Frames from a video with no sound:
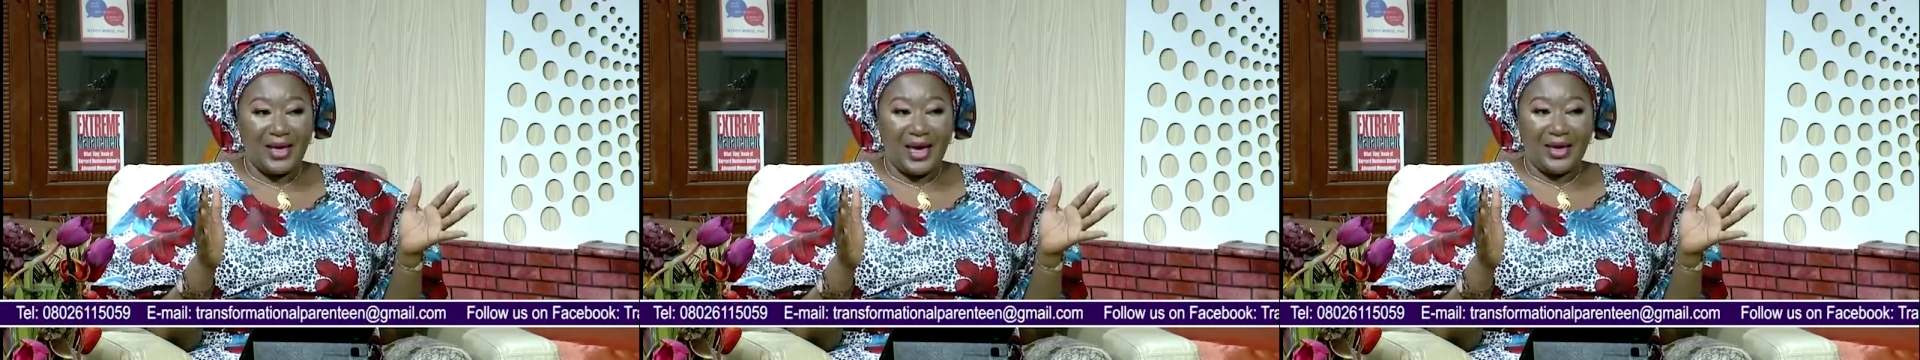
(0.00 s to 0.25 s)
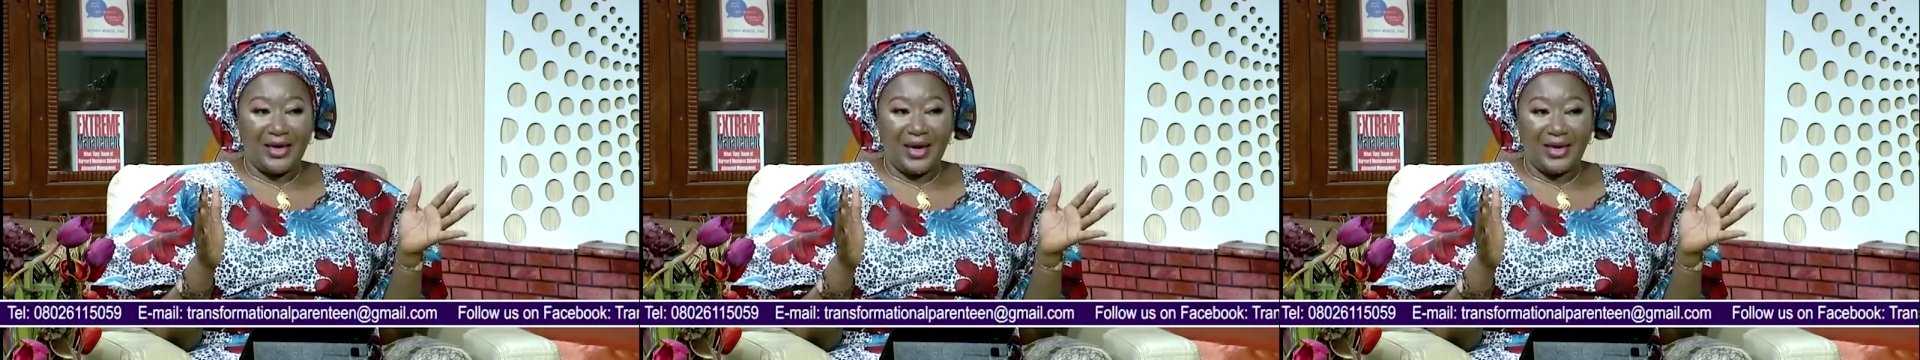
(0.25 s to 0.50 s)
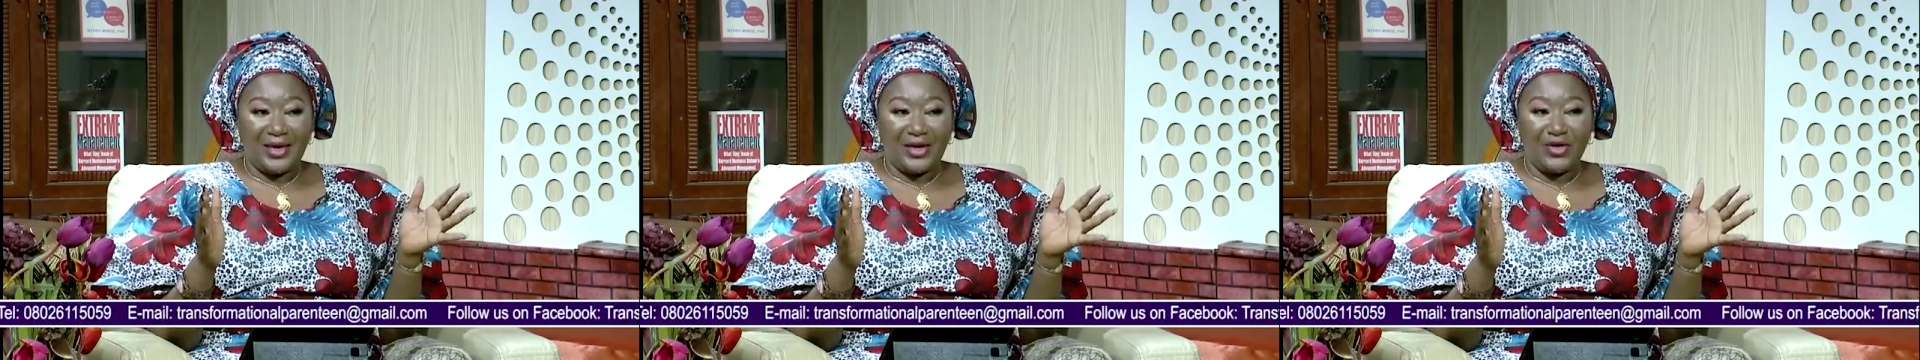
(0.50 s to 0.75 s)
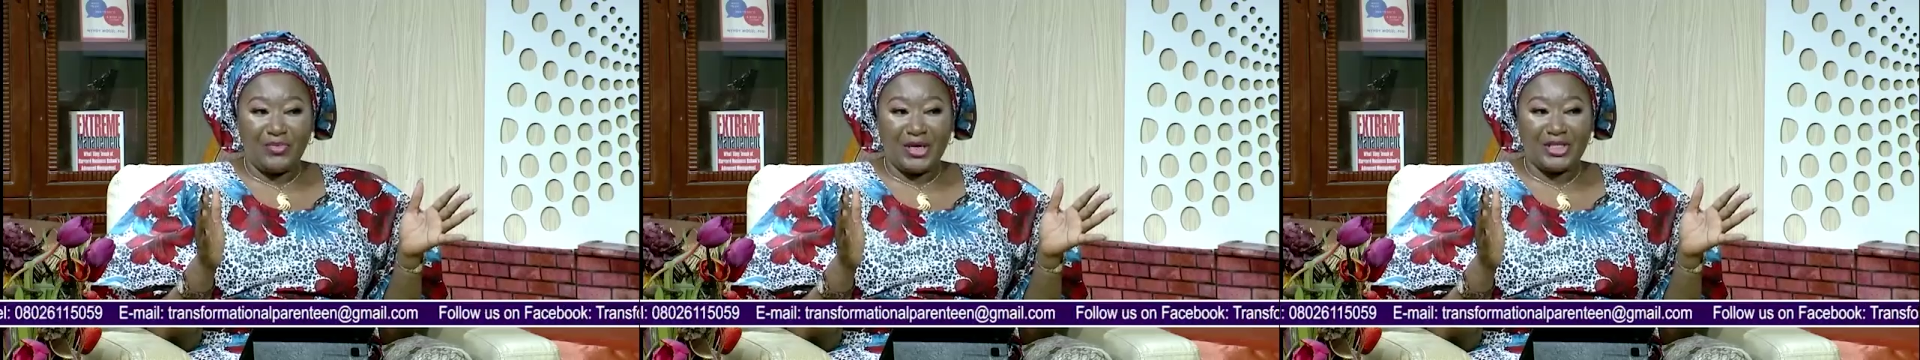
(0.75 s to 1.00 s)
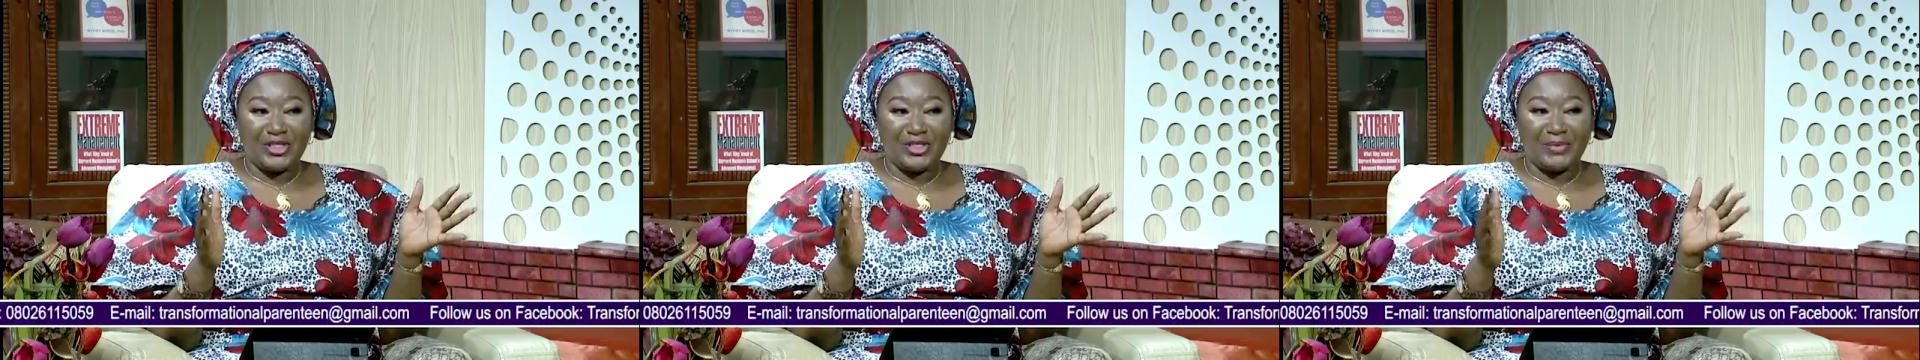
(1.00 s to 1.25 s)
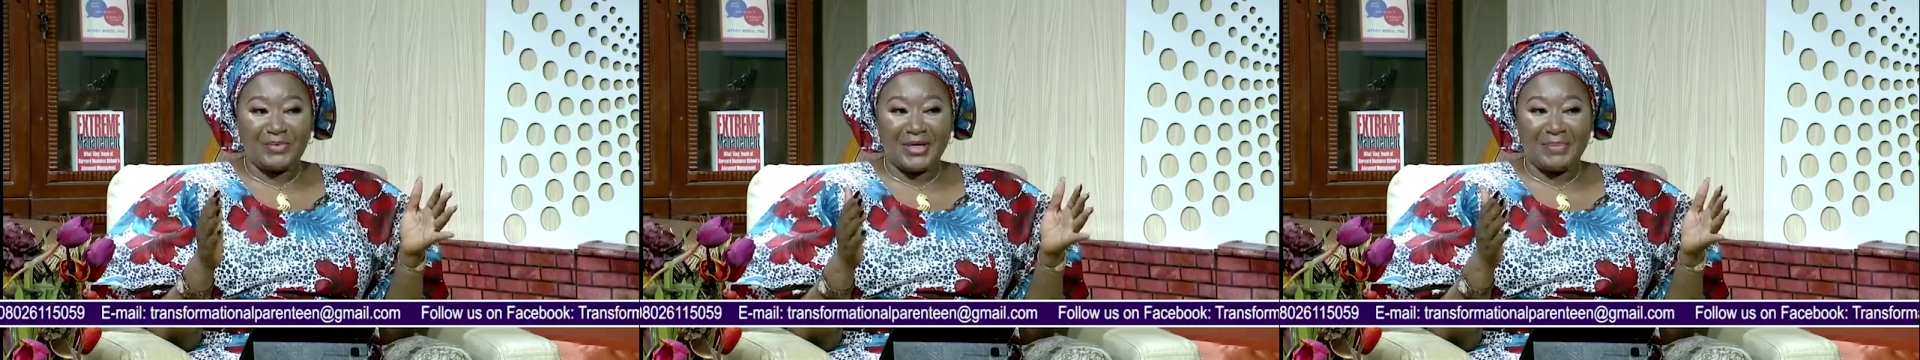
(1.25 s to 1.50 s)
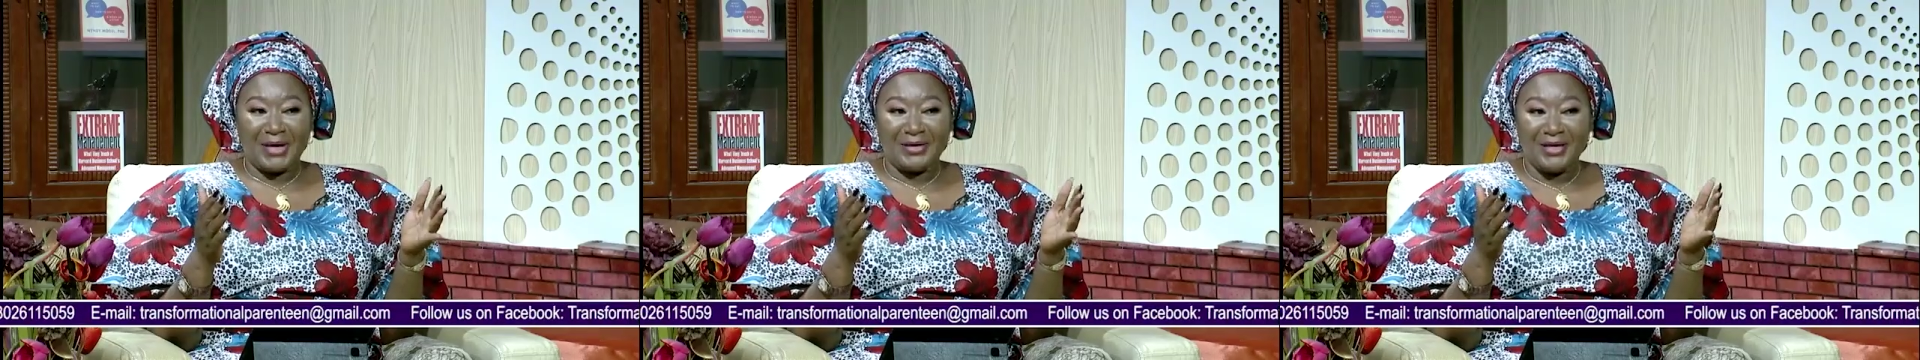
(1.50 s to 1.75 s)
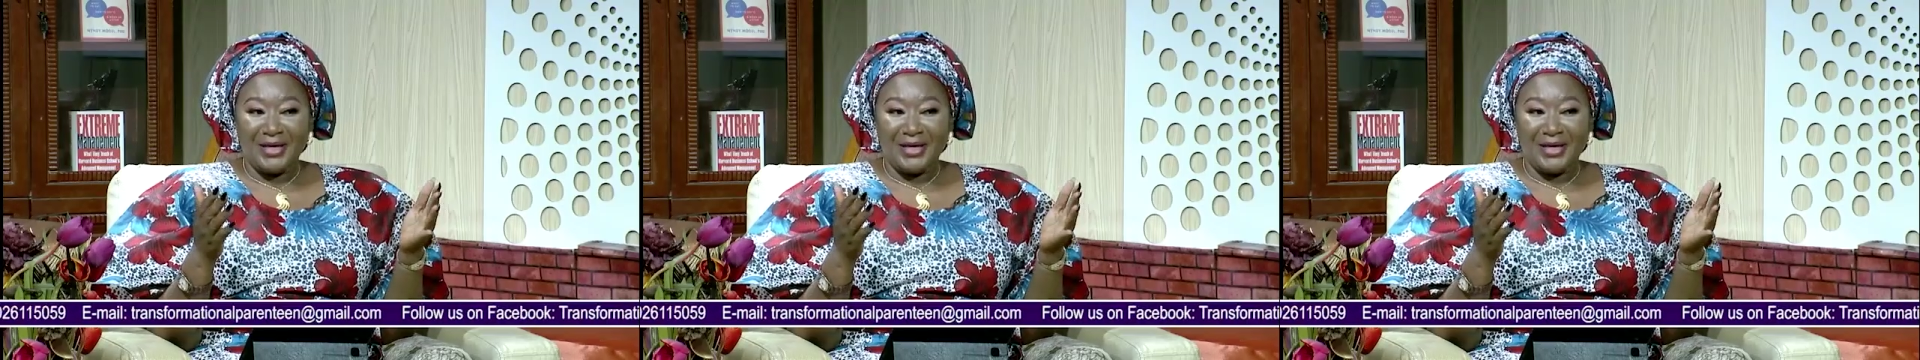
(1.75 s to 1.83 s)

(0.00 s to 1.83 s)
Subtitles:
I hear you mention something about